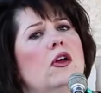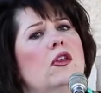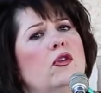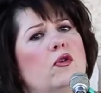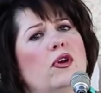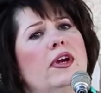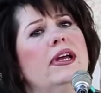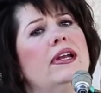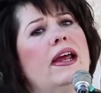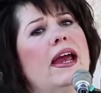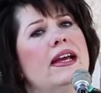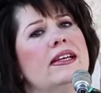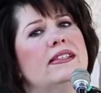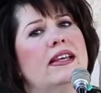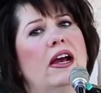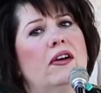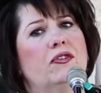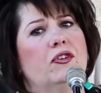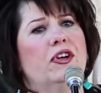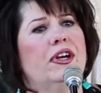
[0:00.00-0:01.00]
3 days
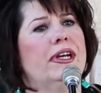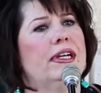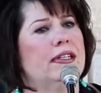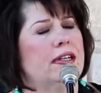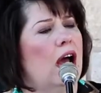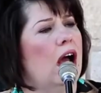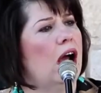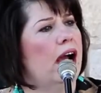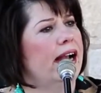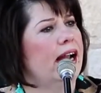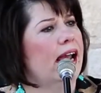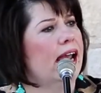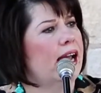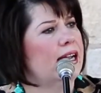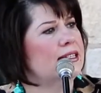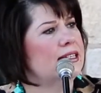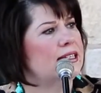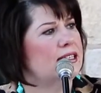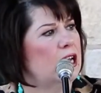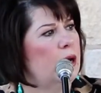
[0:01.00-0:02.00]
after he died, I
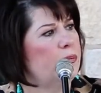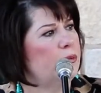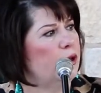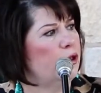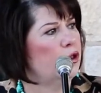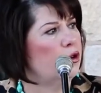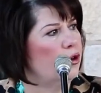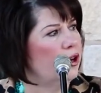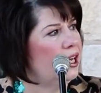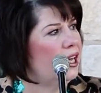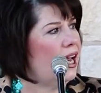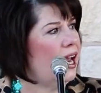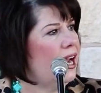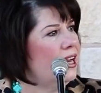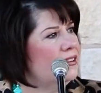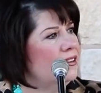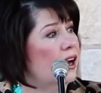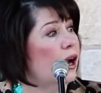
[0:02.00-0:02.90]
hadn't slept in 3 days,